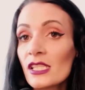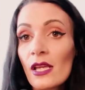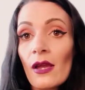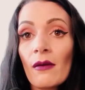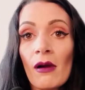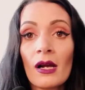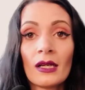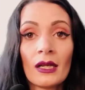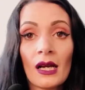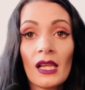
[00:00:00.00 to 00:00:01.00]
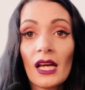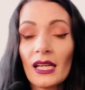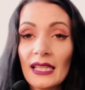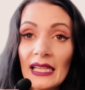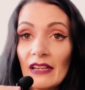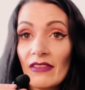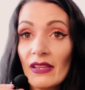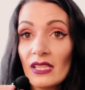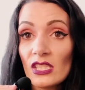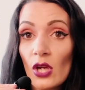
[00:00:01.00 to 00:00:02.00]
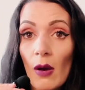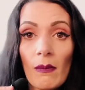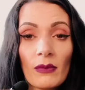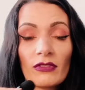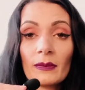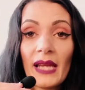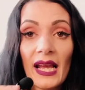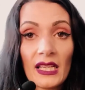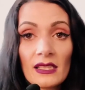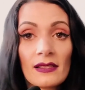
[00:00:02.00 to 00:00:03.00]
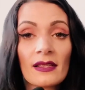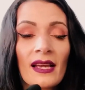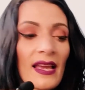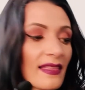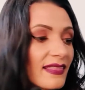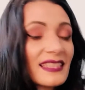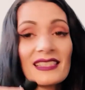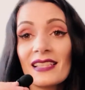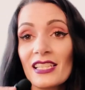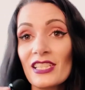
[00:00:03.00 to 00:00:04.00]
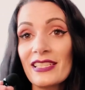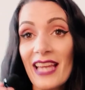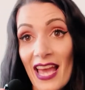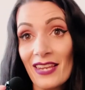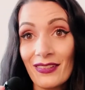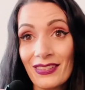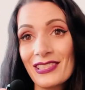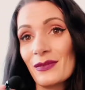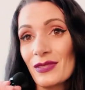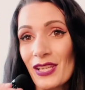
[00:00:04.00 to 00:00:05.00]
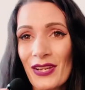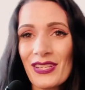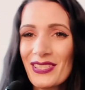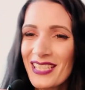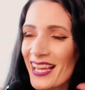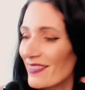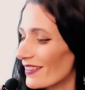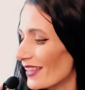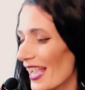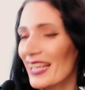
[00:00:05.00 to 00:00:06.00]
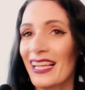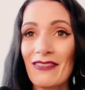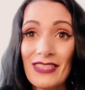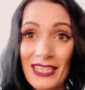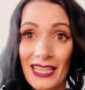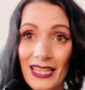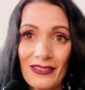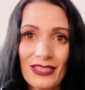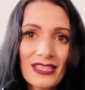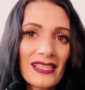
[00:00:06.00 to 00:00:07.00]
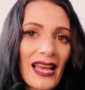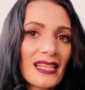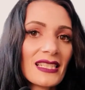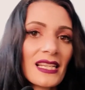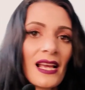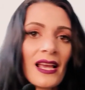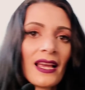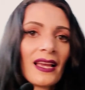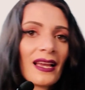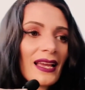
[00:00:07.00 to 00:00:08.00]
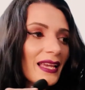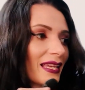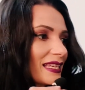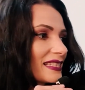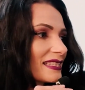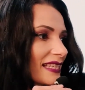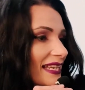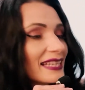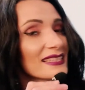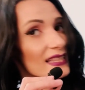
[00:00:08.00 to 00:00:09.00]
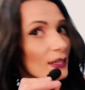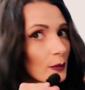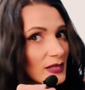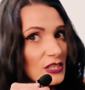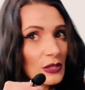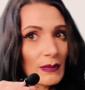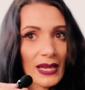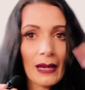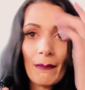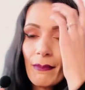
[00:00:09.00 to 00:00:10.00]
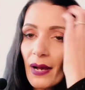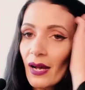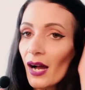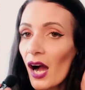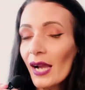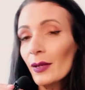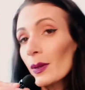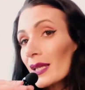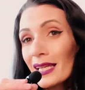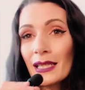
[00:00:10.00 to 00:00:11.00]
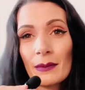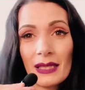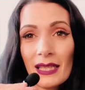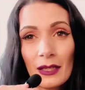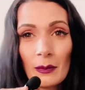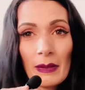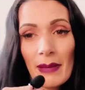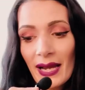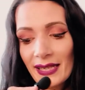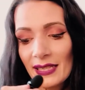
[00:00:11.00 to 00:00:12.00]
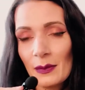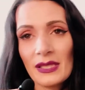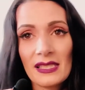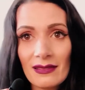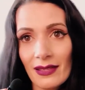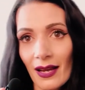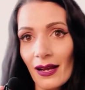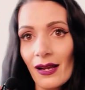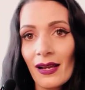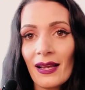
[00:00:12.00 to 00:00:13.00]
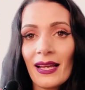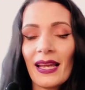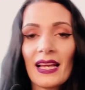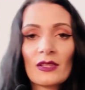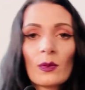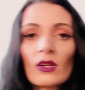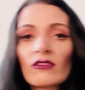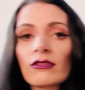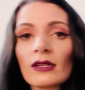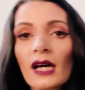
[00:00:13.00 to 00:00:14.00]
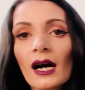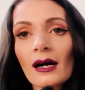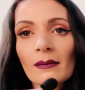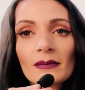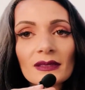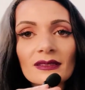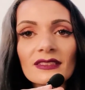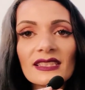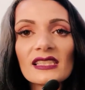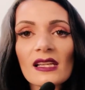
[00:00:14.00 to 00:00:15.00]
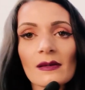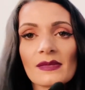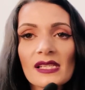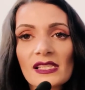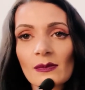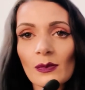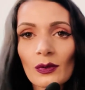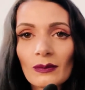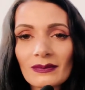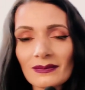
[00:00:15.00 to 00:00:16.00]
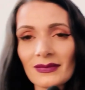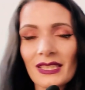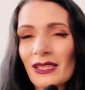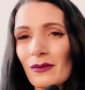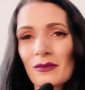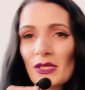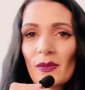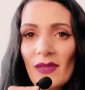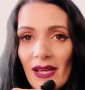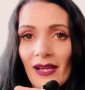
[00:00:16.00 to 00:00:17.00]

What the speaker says: So luckily I found this top from Next. This is actually a 10 because it was the only 10 that they had left in the clearance, and it is a little bit too big, but I quite like it being a little bit baggy with this skirt. It has one full arm, so this arm's nice and warm. I don't know what I'm doing with